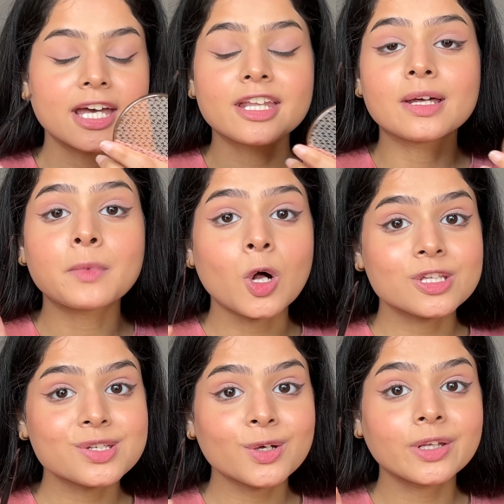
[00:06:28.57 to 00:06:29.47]
And I'm
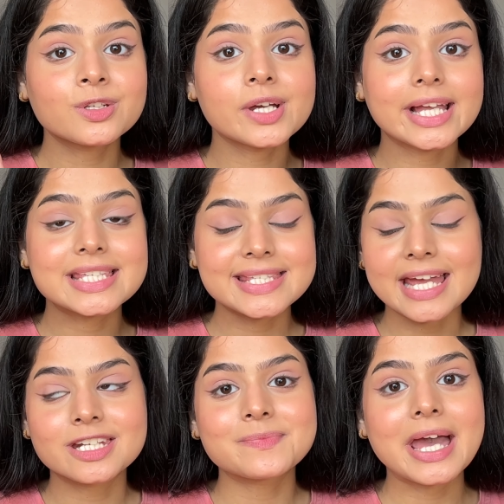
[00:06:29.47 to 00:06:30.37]
also going to
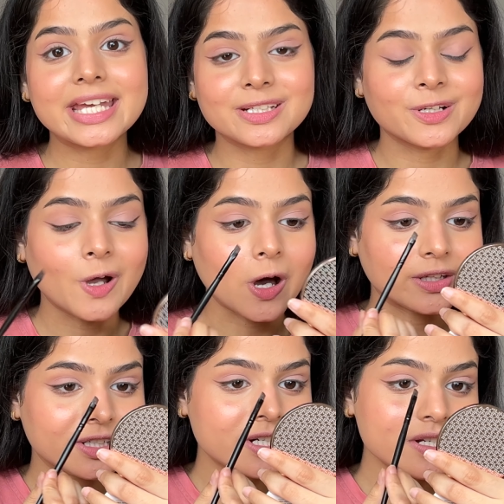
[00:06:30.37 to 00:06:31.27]
extend my inner
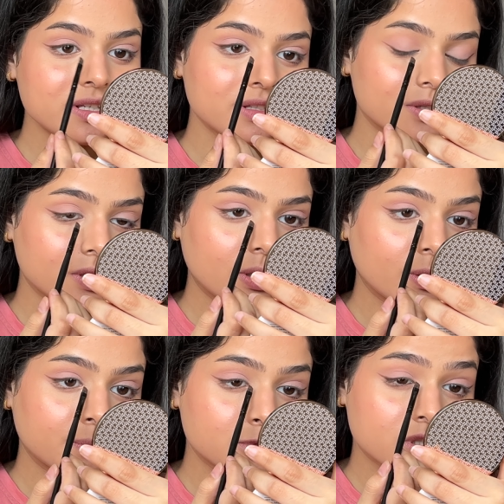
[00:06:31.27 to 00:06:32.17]
corners, so
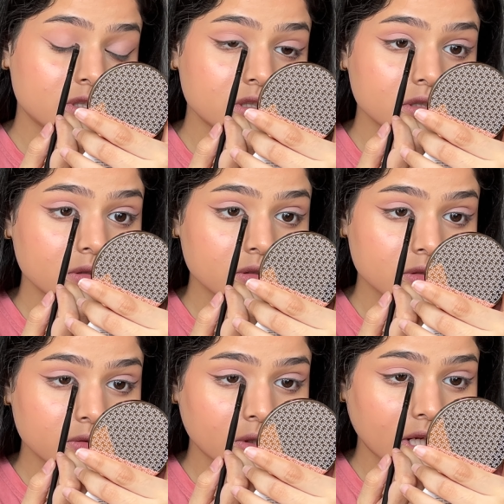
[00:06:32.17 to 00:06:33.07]
I'm just going to
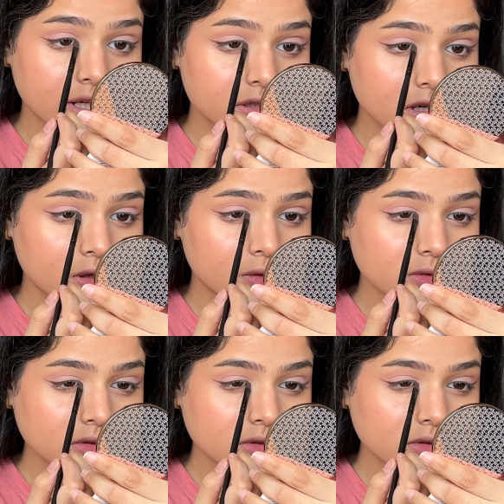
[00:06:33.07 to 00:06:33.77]
do that now.